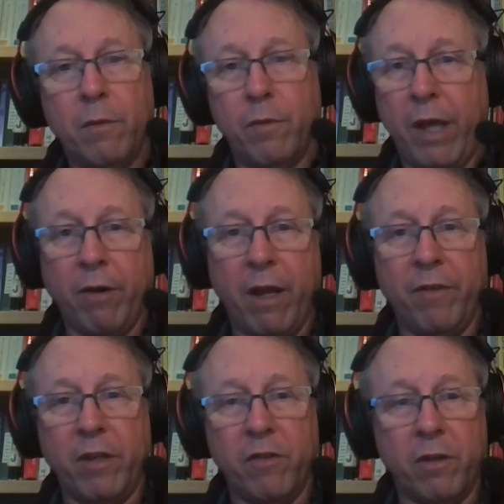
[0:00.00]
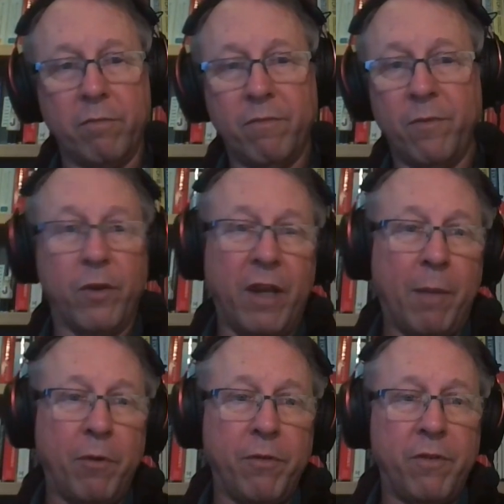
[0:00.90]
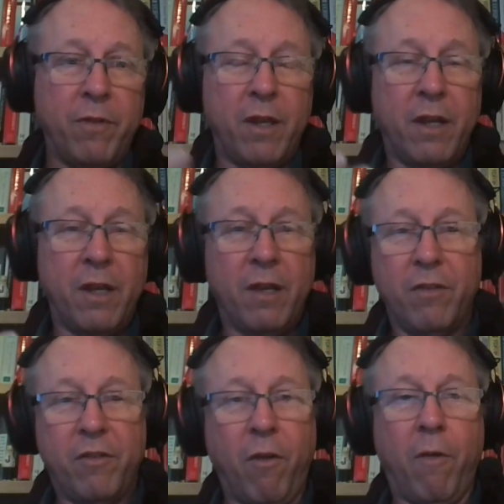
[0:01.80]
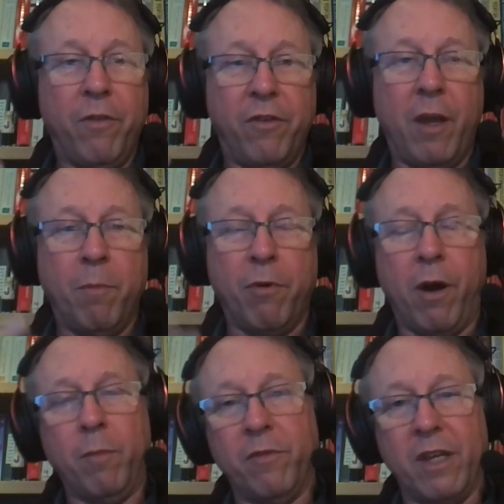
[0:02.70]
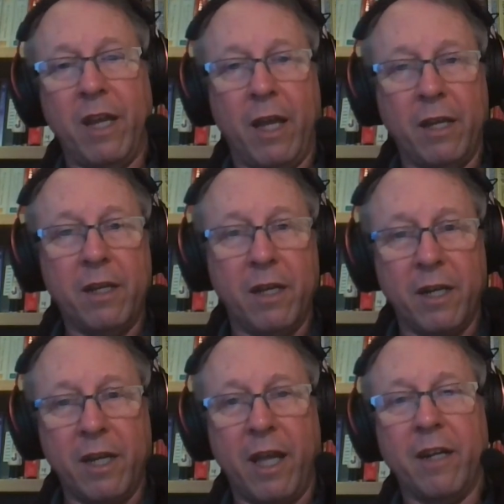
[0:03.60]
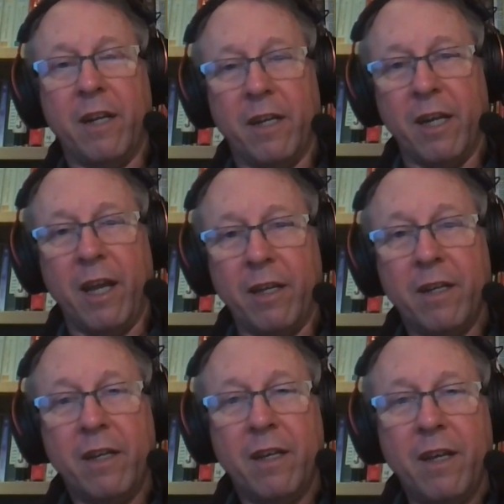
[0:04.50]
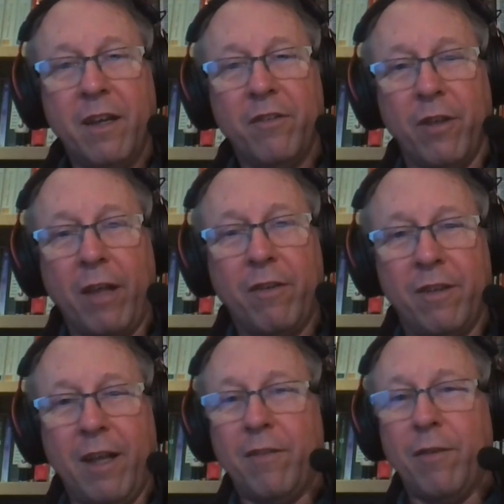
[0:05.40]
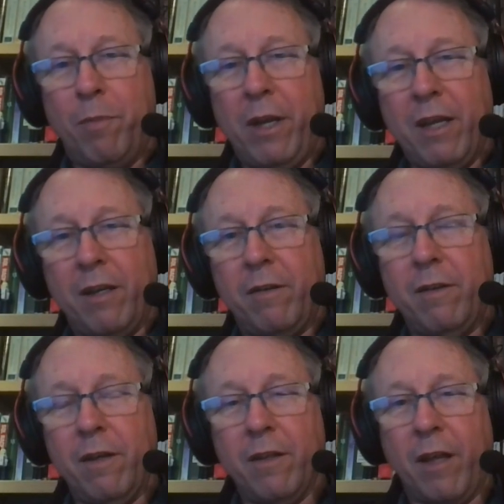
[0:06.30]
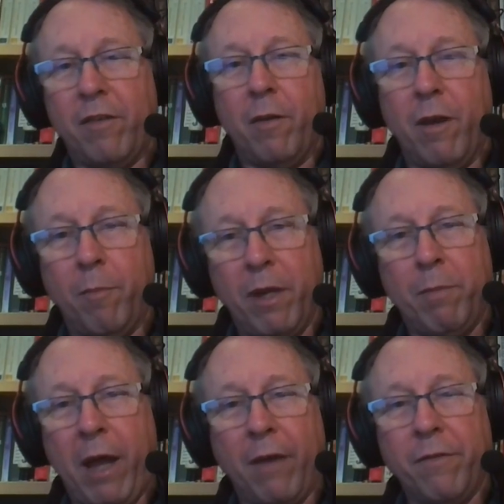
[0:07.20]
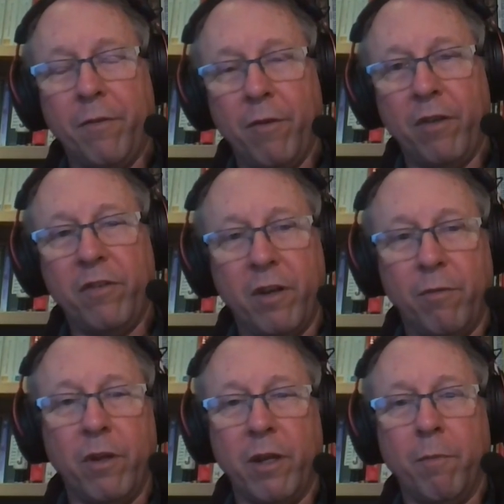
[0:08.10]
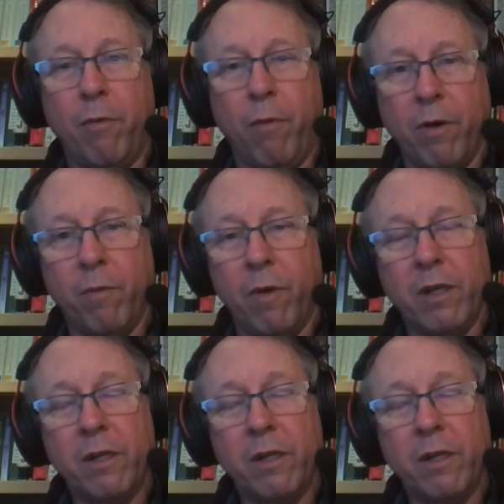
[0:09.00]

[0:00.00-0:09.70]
without having to, for example, solve the same problems again and again and again. So that's that's a big that's a, a big path for us and a really important one.